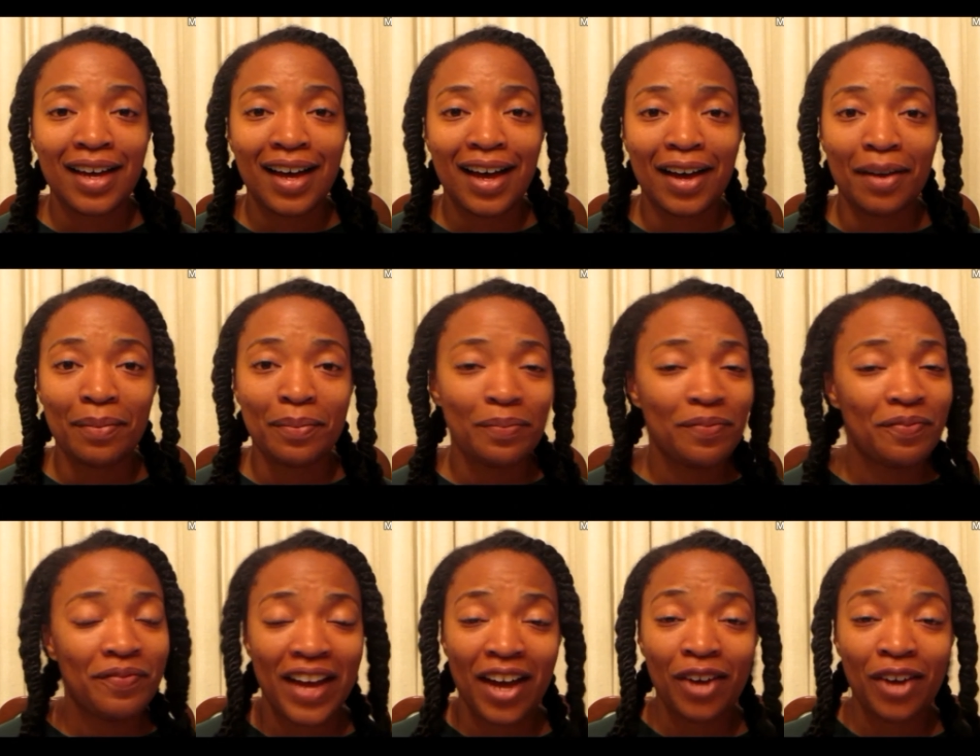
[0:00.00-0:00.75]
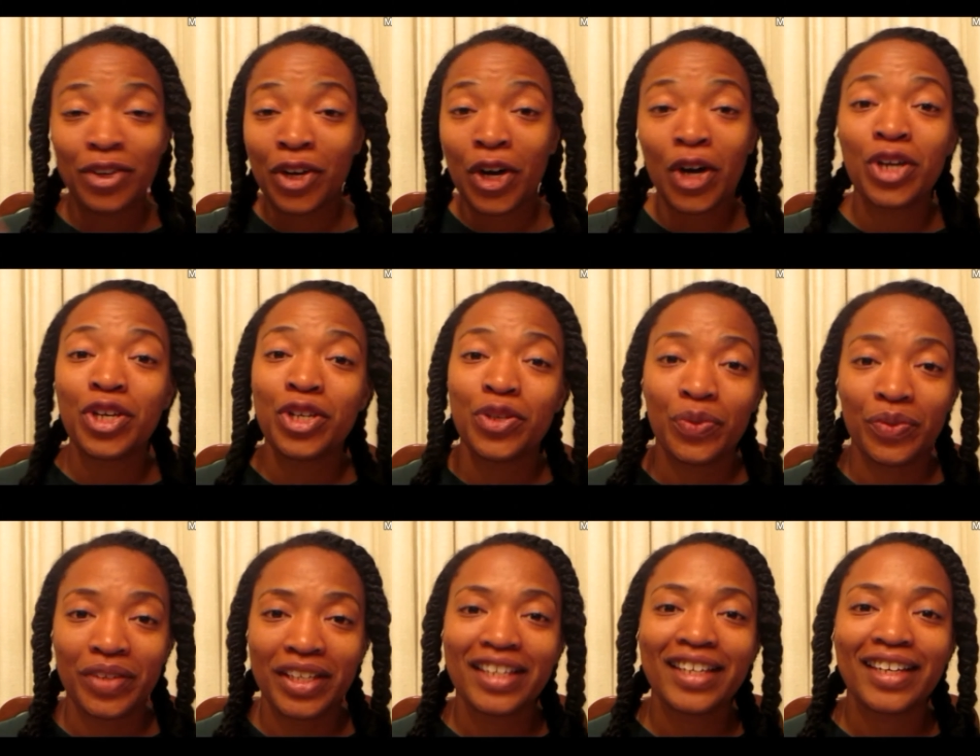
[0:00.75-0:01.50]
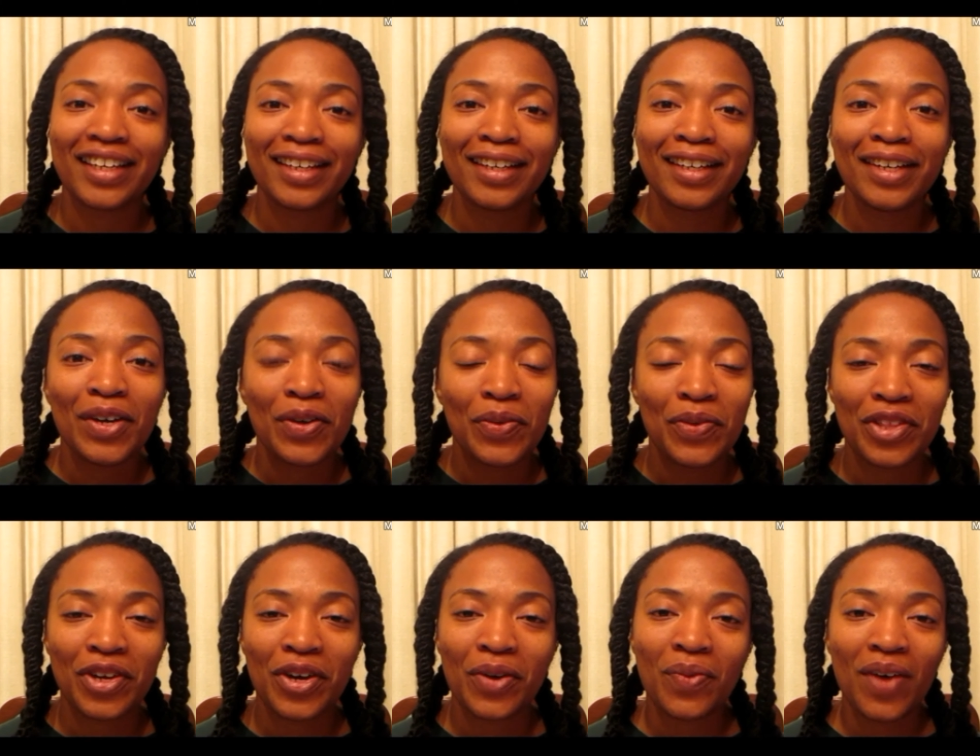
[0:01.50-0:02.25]
um, found her Eureka
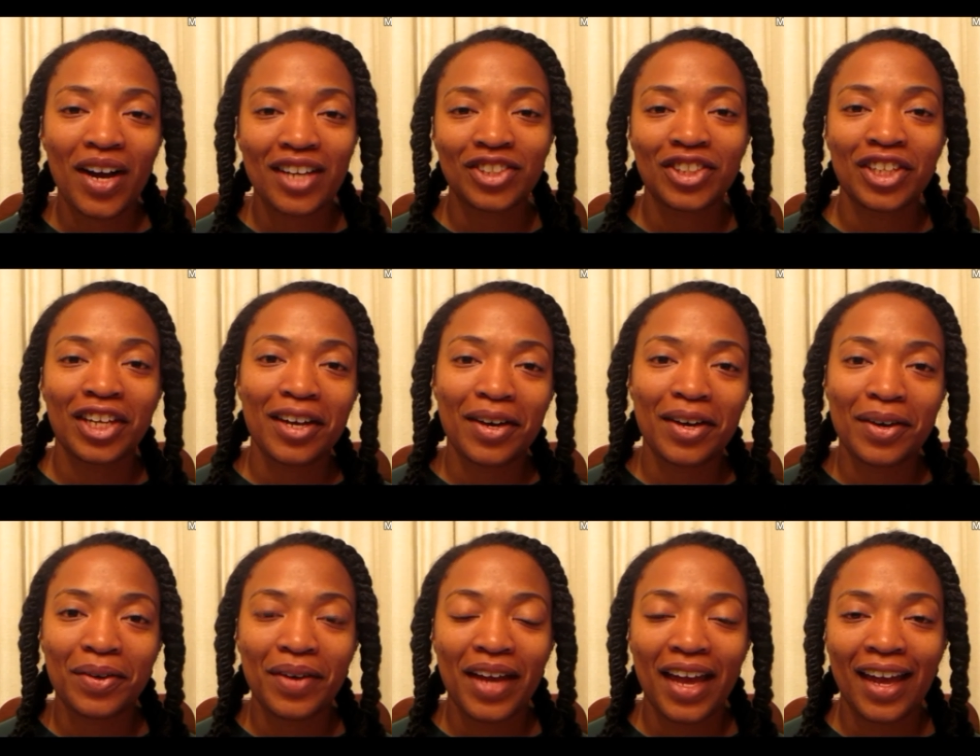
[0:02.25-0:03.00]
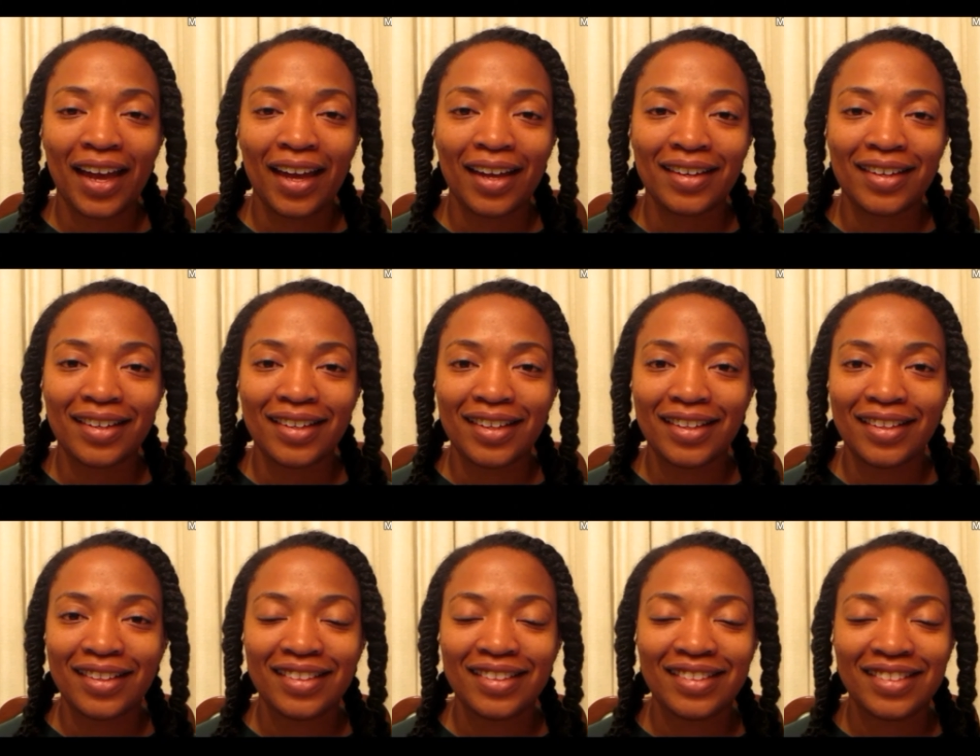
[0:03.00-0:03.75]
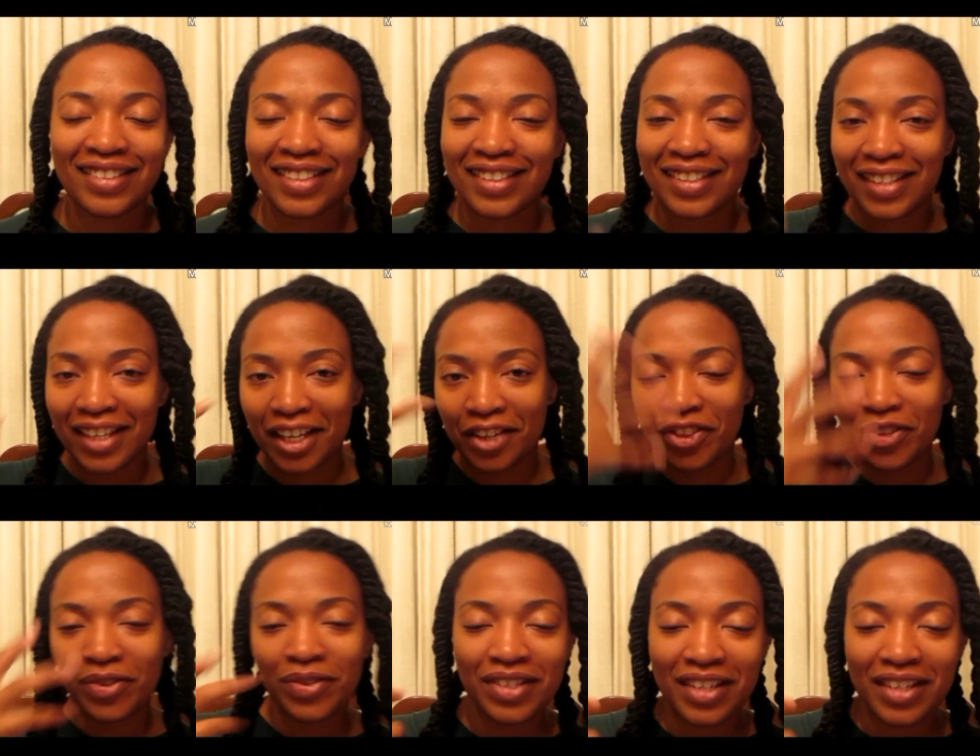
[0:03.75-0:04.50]
with her wash and go, and just the
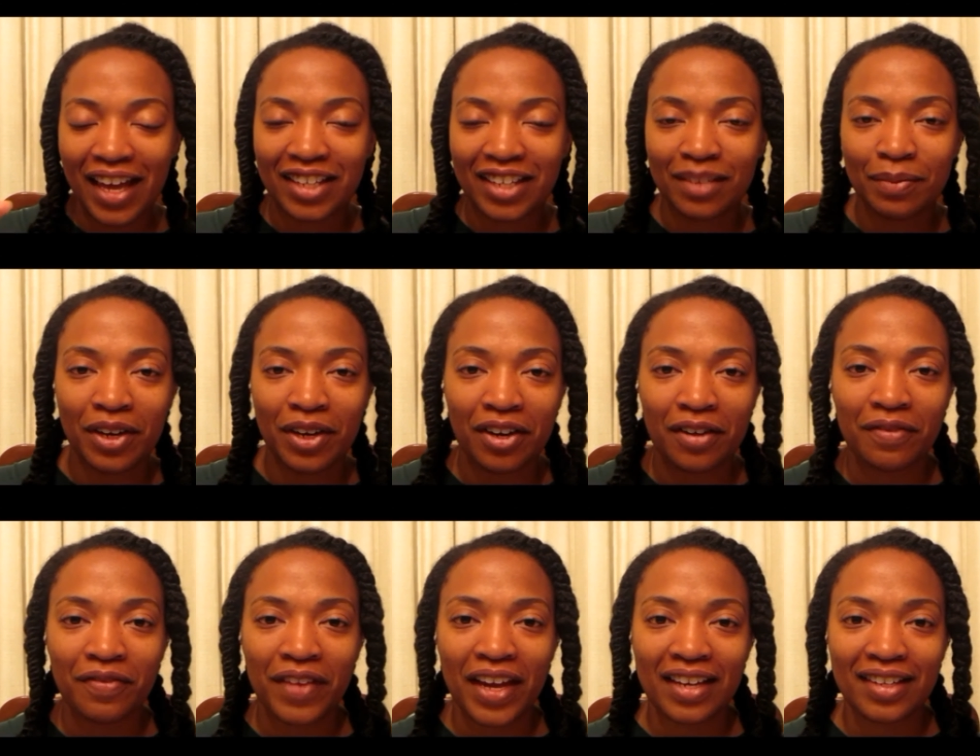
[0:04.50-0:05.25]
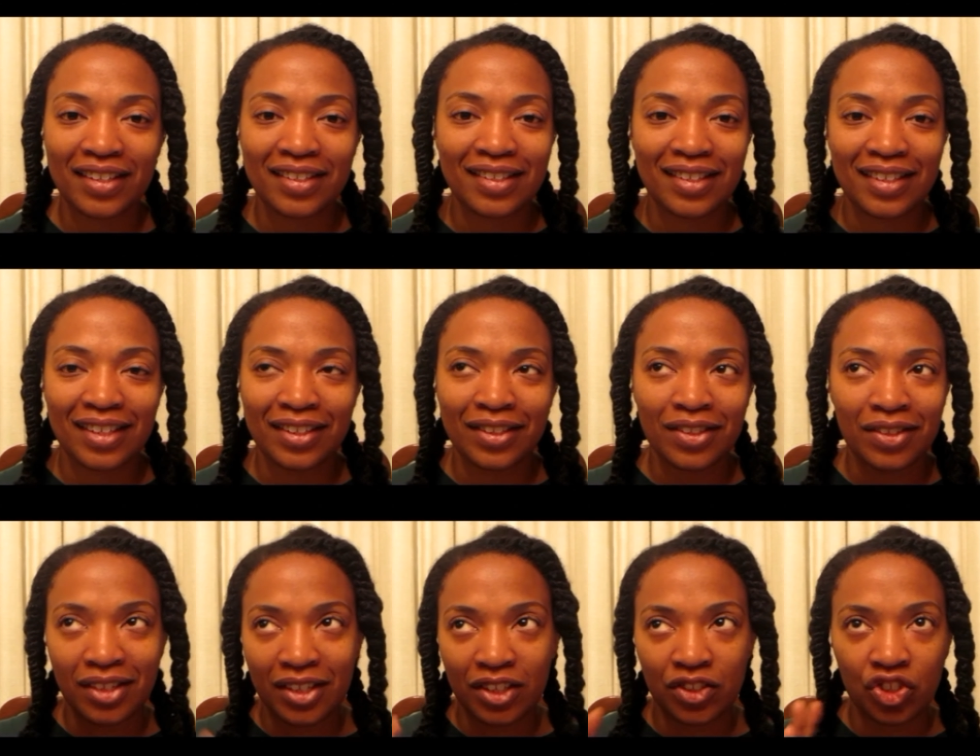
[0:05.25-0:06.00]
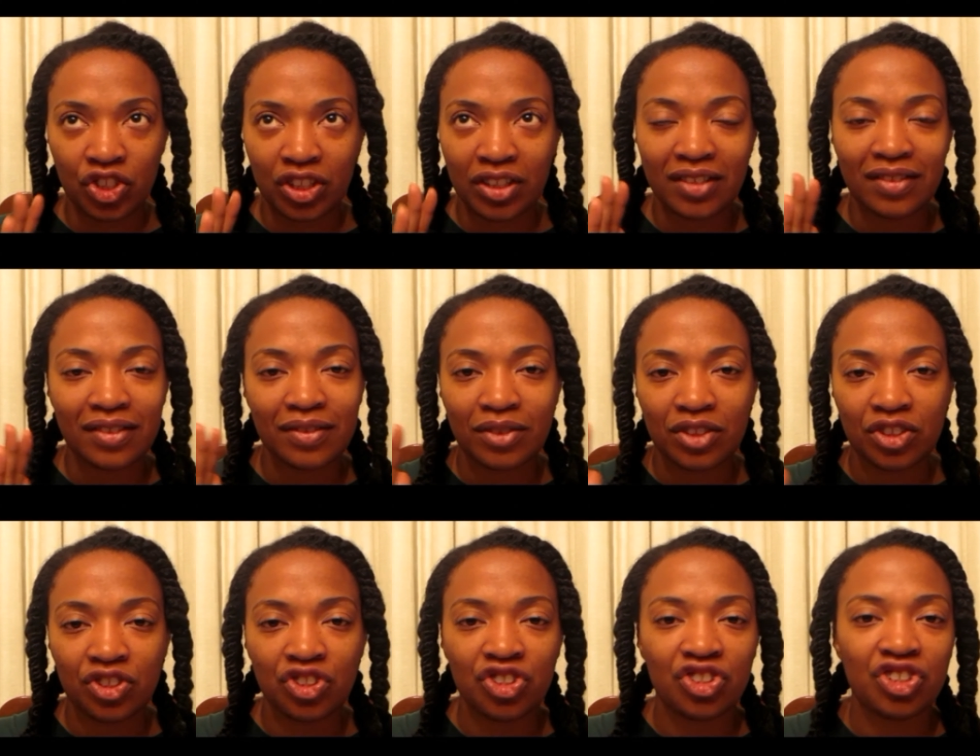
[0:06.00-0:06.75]
enthusiasm on her face is it's just
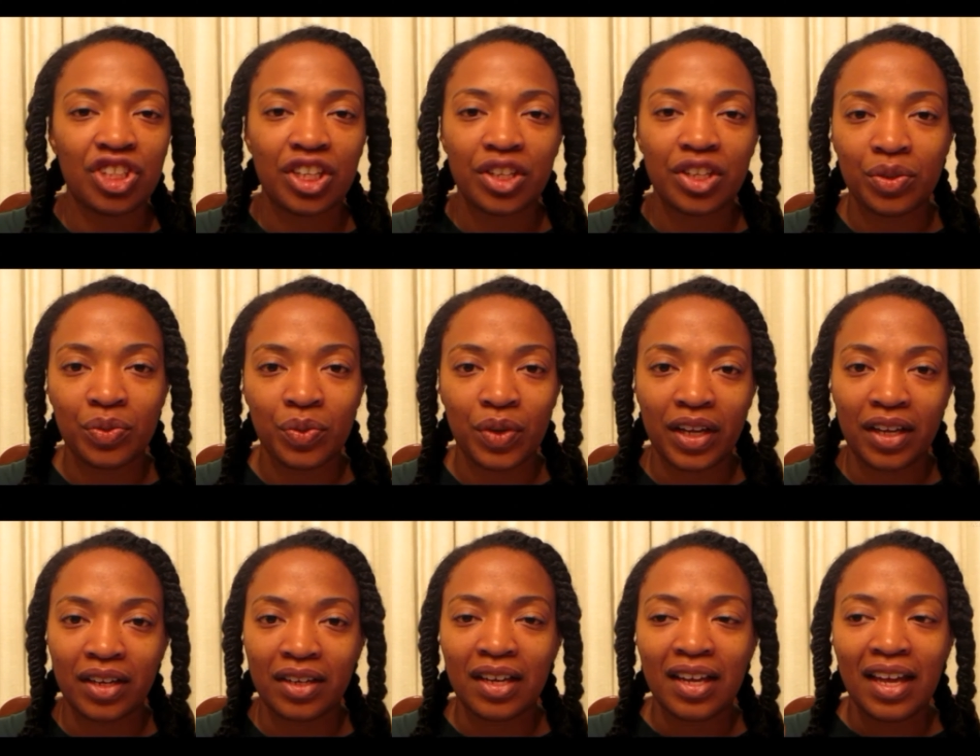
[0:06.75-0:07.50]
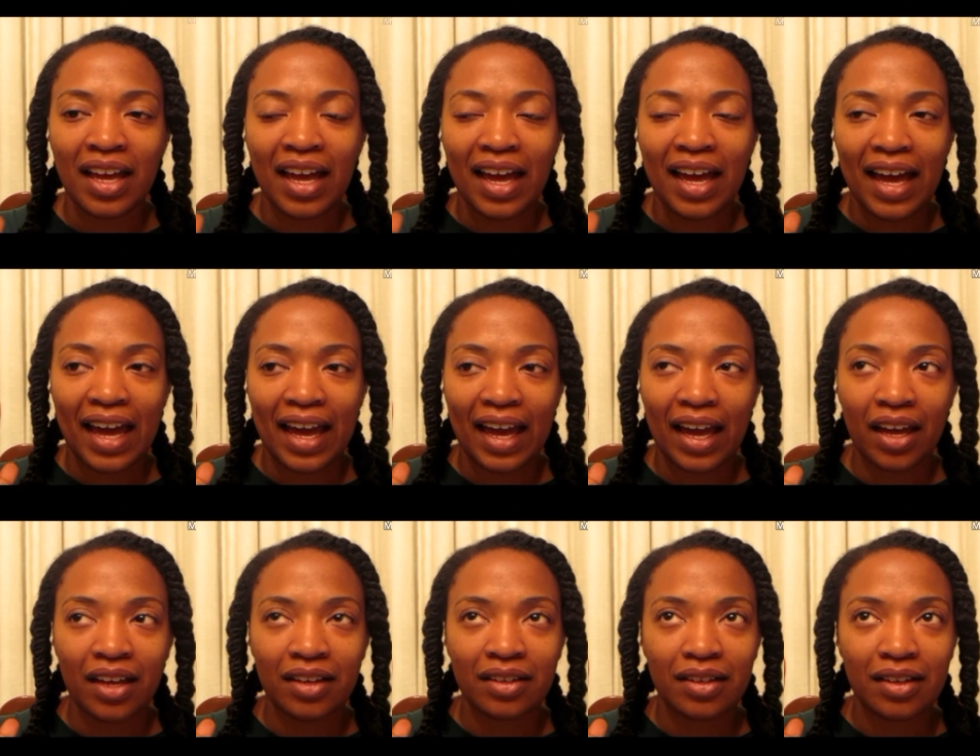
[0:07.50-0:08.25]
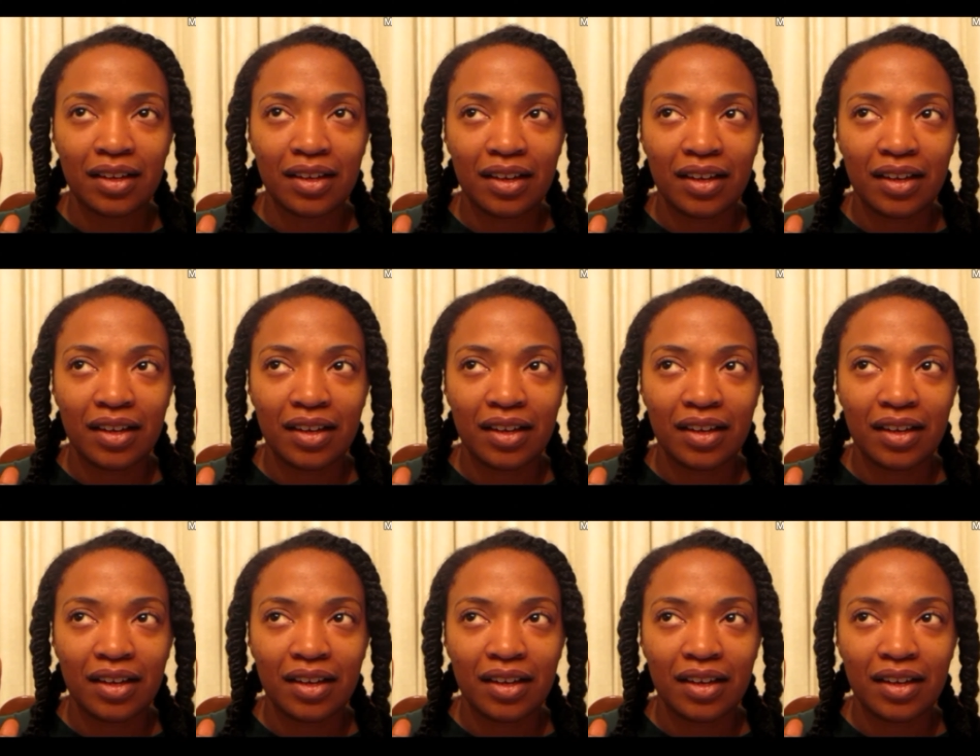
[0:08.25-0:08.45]
it's genuine, and